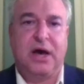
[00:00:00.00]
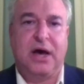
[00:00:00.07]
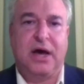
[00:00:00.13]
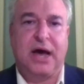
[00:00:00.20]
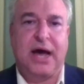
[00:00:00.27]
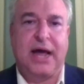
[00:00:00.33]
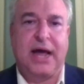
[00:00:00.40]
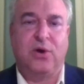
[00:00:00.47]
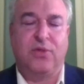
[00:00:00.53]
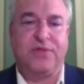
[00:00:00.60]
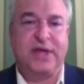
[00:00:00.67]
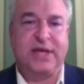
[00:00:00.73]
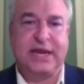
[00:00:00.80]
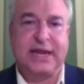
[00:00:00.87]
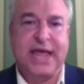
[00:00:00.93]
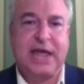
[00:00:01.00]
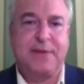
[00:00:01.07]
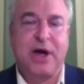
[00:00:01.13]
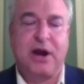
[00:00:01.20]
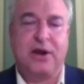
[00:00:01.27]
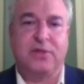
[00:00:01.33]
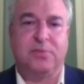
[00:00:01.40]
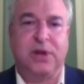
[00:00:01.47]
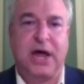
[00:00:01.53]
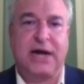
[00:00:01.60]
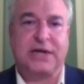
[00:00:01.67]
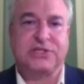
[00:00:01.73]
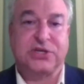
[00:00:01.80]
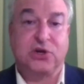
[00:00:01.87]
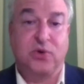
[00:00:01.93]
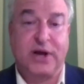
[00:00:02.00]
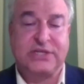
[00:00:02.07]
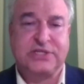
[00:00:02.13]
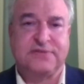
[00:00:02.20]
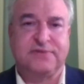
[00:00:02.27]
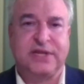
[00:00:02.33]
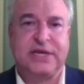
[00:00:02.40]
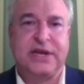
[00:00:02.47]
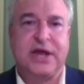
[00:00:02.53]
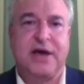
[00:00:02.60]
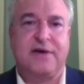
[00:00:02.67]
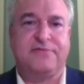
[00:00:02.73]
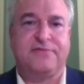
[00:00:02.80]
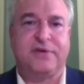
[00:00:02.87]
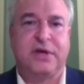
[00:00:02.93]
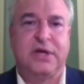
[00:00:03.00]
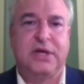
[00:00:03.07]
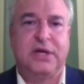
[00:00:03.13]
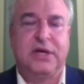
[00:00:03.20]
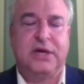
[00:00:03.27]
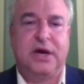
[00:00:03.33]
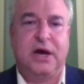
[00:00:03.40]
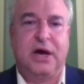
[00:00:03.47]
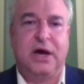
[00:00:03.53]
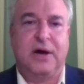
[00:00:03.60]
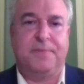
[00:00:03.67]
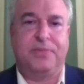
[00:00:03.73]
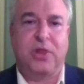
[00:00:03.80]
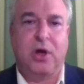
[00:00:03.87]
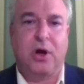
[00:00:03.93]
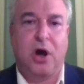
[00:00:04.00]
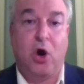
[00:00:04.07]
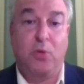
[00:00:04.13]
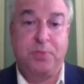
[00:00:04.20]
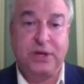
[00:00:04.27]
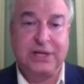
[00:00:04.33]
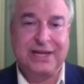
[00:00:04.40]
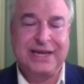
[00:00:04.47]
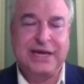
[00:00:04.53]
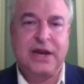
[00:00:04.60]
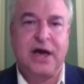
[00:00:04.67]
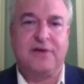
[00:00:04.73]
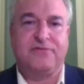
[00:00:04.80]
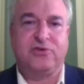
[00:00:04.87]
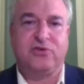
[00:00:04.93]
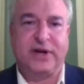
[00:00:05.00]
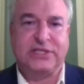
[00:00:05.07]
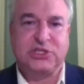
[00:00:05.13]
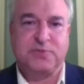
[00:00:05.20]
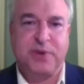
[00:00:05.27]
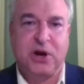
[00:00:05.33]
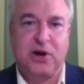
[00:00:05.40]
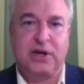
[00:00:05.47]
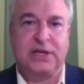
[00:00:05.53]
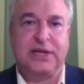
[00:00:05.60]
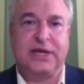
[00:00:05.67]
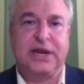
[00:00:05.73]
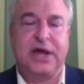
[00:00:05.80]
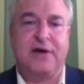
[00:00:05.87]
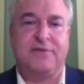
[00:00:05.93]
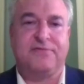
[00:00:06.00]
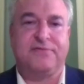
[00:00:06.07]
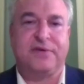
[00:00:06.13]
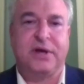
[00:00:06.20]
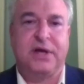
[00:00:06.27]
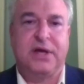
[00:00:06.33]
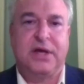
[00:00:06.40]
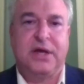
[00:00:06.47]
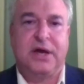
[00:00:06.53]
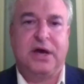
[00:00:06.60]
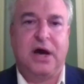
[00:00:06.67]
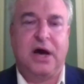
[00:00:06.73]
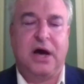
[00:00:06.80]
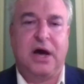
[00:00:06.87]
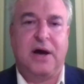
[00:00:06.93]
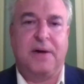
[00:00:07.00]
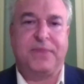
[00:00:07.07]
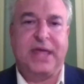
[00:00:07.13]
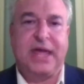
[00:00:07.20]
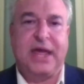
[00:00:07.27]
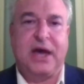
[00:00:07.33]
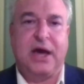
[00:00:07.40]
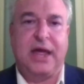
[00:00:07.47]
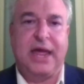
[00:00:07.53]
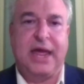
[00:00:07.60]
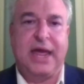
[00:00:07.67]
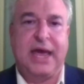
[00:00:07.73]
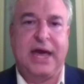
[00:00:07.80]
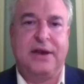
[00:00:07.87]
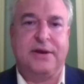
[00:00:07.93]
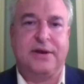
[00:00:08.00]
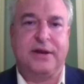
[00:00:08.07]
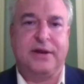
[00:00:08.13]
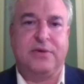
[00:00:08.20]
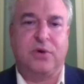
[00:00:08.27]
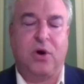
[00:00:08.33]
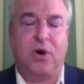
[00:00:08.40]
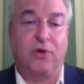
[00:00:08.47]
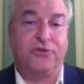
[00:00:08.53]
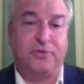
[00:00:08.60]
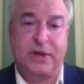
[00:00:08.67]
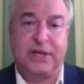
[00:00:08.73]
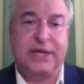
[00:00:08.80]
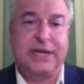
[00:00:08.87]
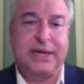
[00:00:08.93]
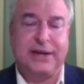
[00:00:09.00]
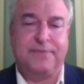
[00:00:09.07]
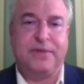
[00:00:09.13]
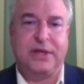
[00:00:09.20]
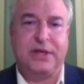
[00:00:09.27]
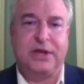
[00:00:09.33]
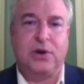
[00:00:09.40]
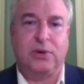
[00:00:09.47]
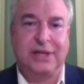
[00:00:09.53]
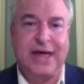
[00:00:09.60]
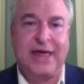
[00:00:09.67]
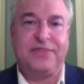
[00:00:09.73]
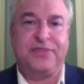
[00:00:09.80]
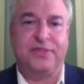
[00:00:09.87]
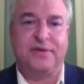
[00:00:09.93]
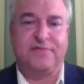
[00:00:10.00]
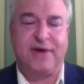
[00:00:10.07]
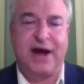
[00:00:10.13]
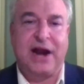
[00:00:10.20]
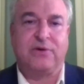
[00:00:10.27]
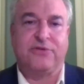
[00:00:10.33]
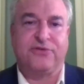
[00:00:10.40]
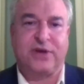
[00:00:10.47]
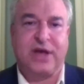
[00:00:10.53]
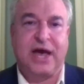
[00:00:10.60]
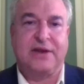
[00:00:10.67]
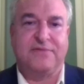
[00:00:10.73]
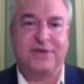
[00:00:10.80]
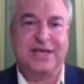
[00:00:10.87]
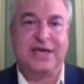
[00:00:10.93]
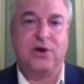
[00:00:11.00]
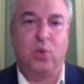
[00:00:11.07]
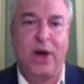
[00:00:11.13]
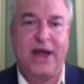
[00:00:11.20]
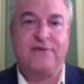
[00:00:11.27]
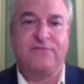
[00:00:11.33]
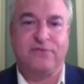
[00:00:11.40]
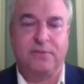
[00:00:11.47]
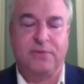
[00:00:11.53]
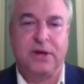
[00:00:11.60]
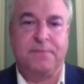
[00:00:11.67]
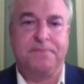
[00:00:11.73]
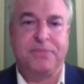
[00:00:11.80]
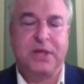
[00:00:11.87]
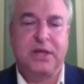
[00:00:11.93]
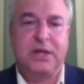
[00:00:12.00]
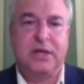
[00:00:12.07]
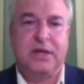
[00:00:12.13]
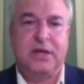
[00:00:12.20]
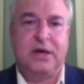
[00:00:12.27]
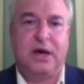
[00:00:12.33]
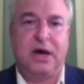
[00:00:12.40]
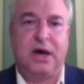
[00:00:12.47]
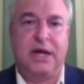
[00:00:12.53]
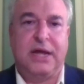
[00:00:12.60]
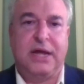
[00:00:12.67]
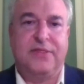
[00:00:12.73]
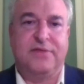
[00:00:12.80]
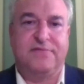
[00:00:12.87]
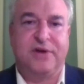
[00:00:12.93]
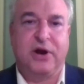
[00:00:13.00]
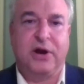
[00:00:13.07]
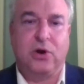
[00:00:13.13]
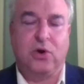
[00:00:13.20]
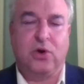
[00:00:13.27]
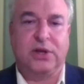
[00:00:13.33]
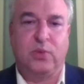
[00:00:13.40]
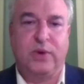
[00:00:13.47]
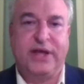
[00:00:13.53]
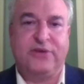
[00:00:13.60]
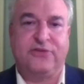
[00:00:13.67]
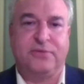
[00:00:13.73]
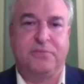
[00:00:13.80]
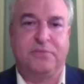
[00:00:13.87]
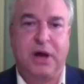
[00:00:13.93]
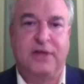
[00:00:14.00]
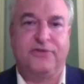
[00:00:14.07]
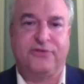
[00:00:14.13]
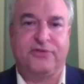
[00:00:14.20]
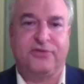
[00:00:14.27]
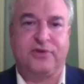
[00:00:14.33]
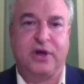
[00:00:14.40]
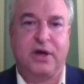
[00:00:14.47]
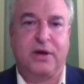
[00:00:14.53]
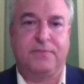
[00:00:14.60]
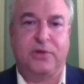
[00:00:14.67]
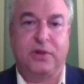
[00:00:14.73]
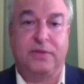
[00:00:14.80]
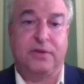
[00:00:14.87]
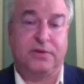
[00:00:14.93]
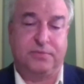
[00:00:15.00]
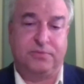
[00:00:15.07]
I don't think it came out of the blocks aggressively enough, openly enough, transparently enough, and ultimately, let the virus kind of get away from them in the very early weeks and months of